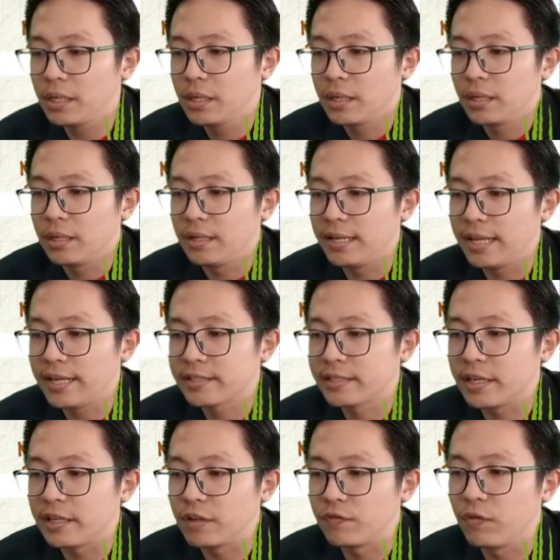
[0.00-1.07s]
less
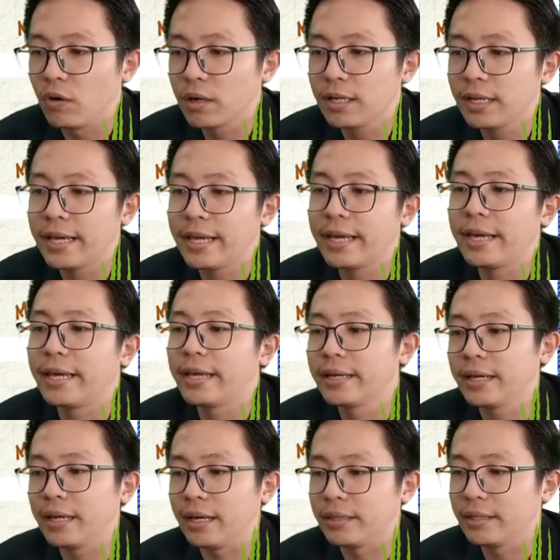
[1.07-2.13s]
than the focal
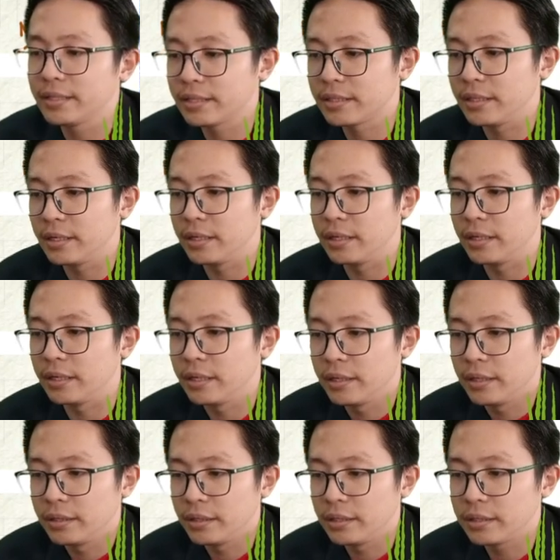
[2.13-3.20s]
length. This is the
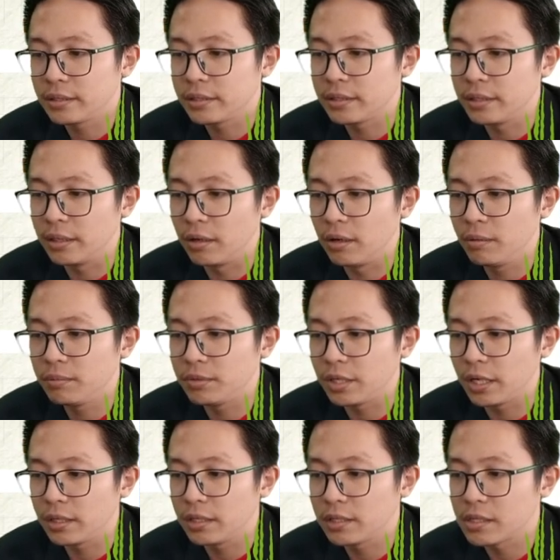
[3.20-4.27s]

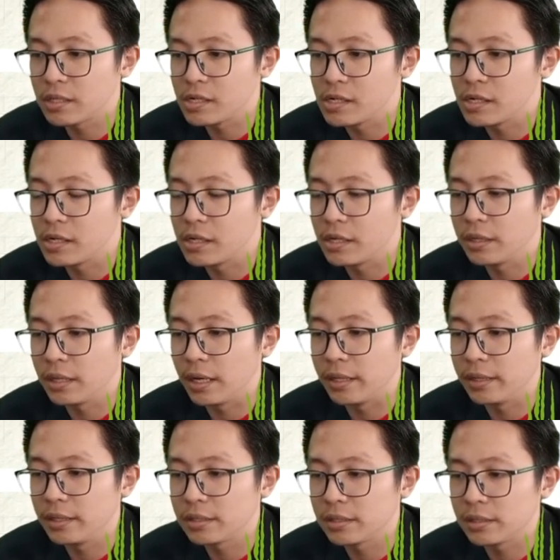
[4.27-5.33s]
object distance.
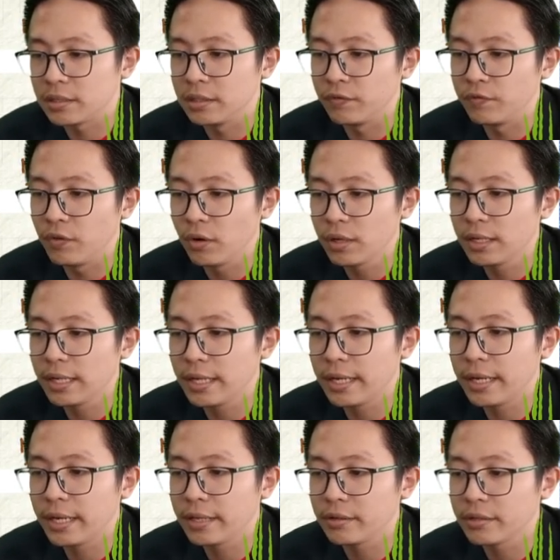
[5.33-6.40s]
This is the focal
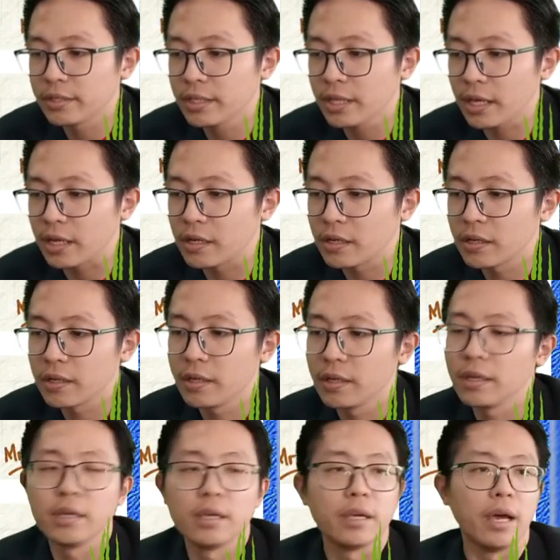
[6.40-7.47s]
length. Do you see that?
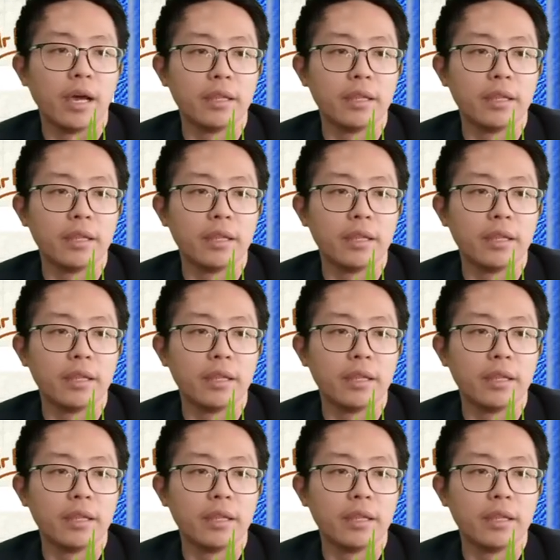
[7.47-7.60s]
This